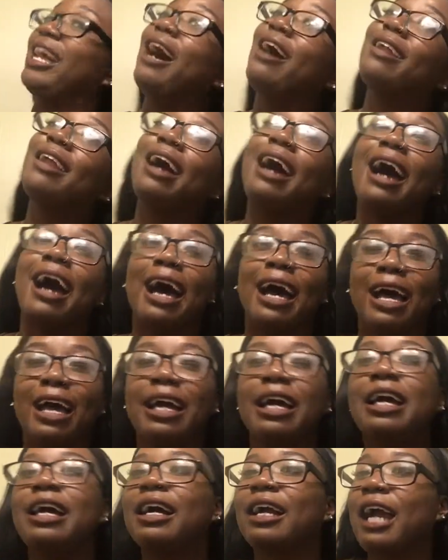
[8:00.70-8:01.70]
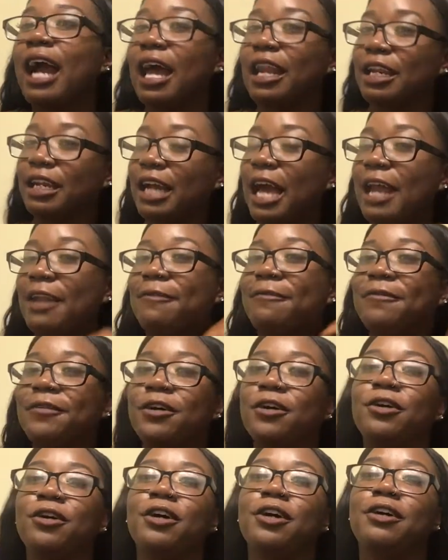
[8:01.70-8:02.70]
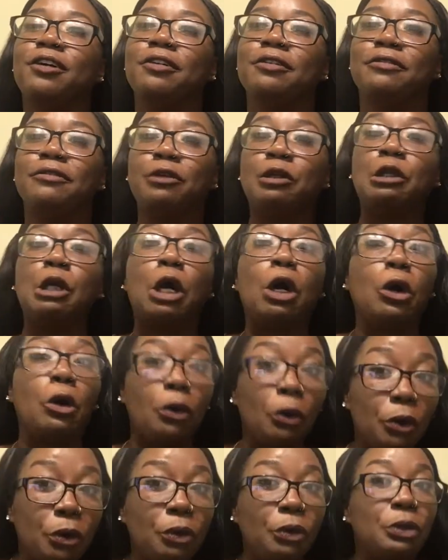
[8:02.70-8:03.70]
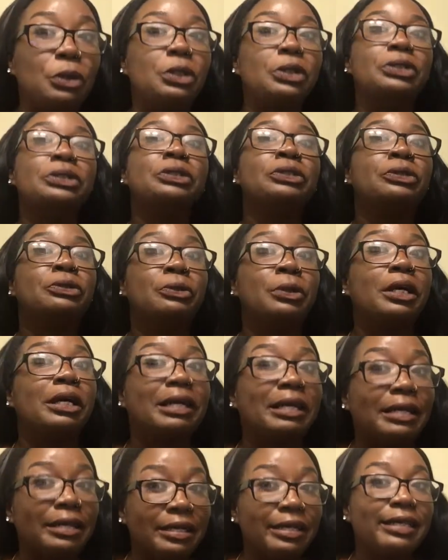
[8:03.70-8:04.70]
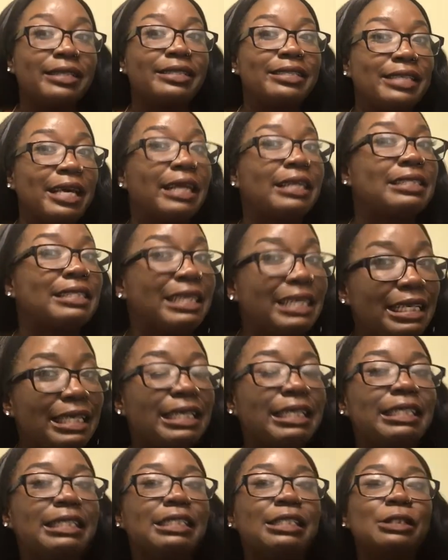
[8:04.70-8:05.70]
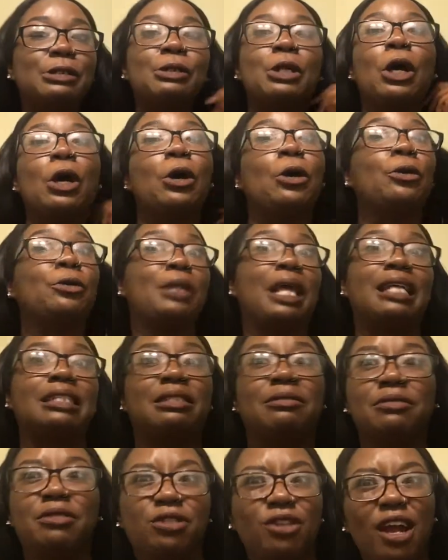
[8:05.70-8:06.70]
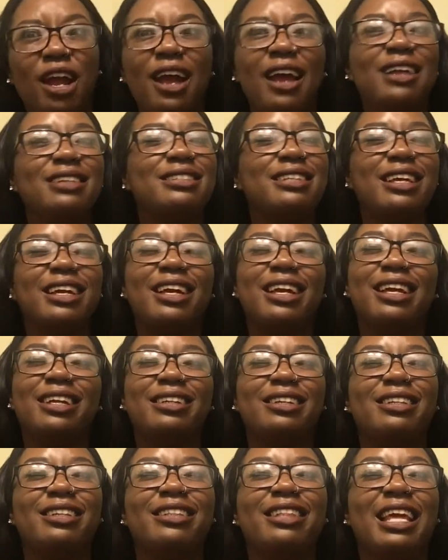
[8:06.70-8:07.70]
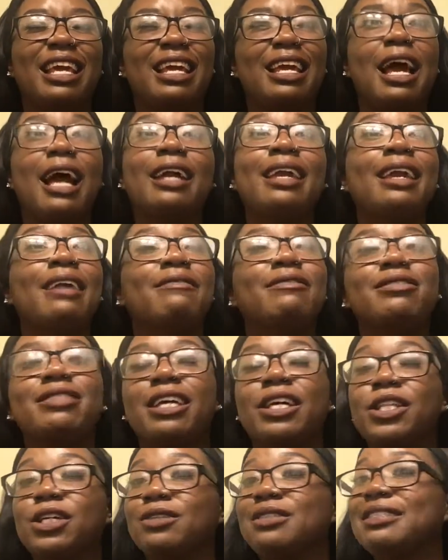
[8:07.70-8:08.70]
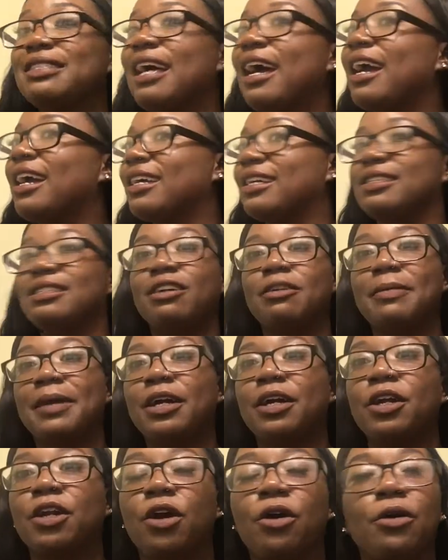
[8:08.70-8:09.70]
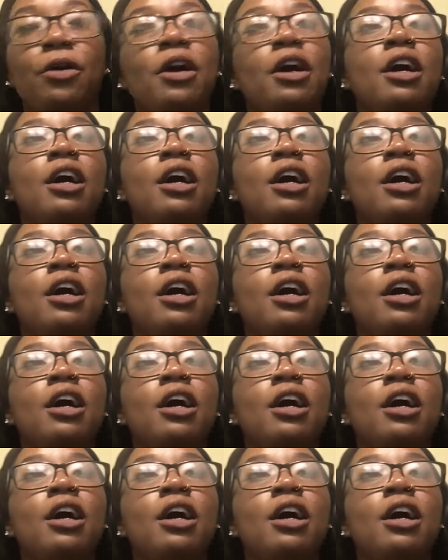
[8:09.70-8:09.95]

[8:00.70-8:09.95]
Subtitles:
now that I kind of got a feel of, you know, what good sex is, you know, that shit was trash. And I can't even say their side because everybody gonna know.